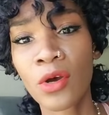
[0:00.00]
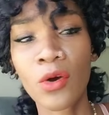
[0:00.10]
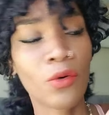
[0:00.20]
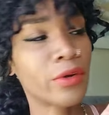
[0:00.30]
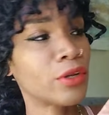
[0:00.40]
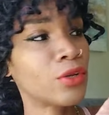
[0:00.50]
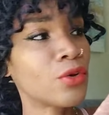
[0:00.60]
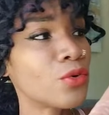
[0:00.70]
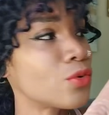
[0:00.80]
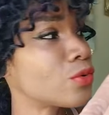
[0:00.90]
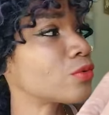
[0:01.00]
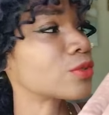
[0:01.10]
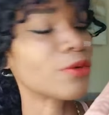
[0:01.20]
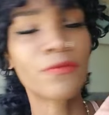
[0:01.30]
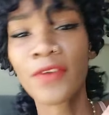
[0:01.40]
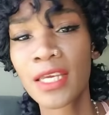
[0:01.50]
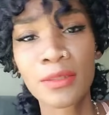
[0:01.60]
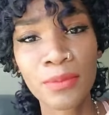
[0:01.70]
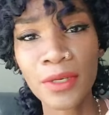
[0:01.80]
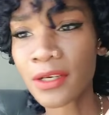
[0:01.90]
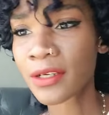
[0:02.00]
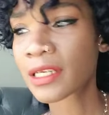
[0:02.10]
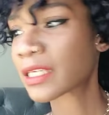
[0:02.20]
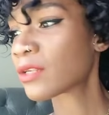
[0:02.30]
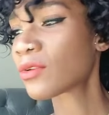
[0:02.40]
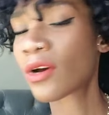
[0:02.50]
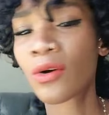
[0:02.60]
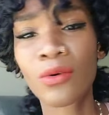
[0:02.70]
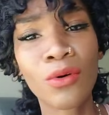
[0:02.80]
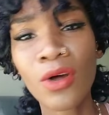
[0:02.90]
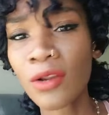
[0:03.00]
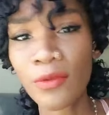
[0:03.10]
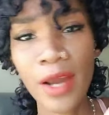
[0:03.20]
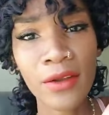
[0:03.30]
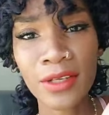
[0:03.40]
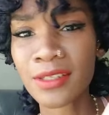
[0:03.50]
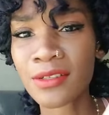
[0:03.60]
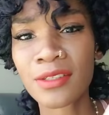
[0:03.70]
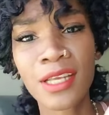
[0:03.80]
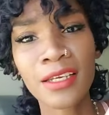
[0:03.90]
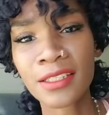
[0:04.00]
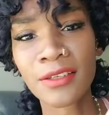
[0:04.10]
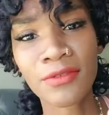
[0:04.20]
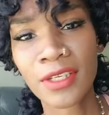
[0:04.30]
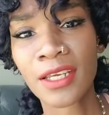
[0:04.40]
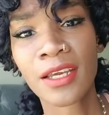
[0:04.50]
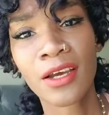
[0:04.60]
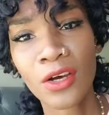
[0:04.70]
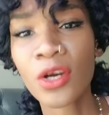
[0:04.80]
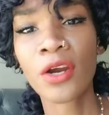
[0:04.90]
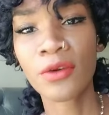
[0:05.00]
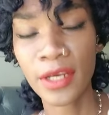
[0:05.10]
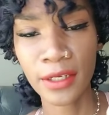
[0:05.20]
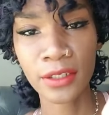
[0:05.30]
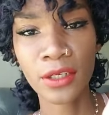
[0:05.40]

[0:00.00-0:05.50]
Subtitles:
on the news, on Facebook, you know, all around us, there's negativity occurring.